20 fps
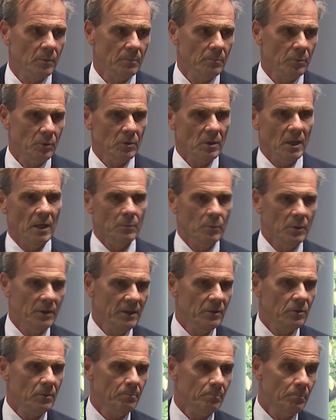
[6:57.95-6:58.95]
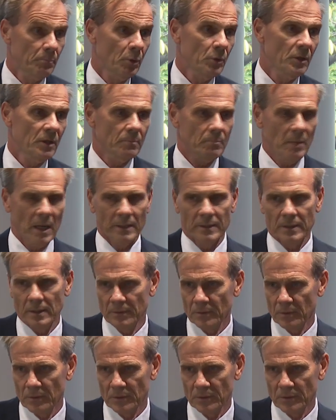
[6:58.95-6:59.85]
we put, and we need to put it back